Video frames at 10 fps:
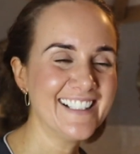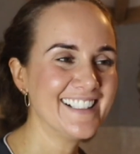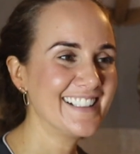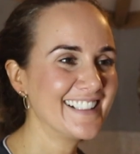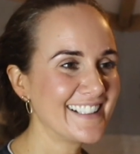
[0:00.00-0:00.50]

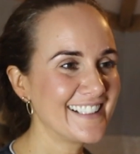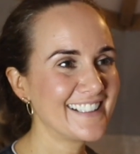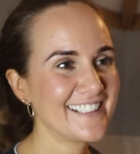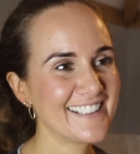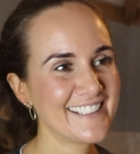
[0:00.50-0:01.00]

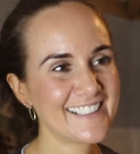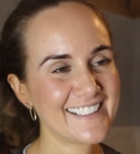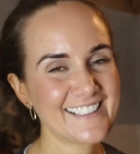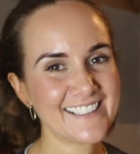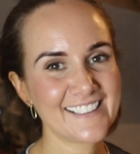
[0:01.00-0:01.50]

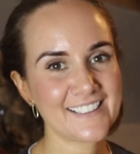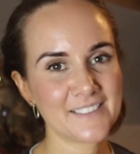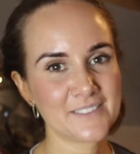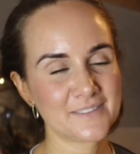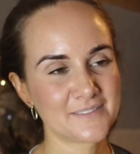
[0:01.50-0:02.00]

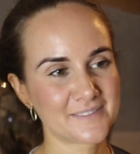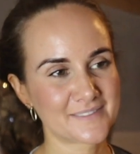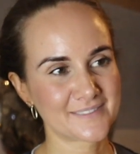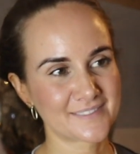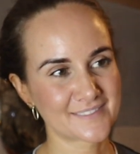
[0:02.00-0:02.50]

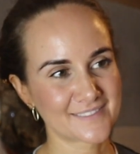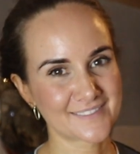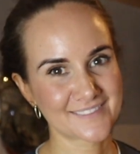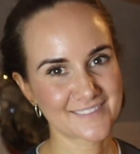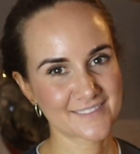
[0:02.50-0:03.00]

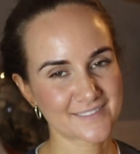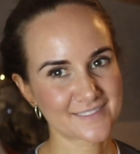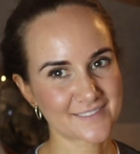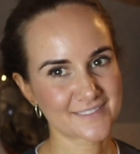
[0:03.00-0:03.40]
This person isn't speaking.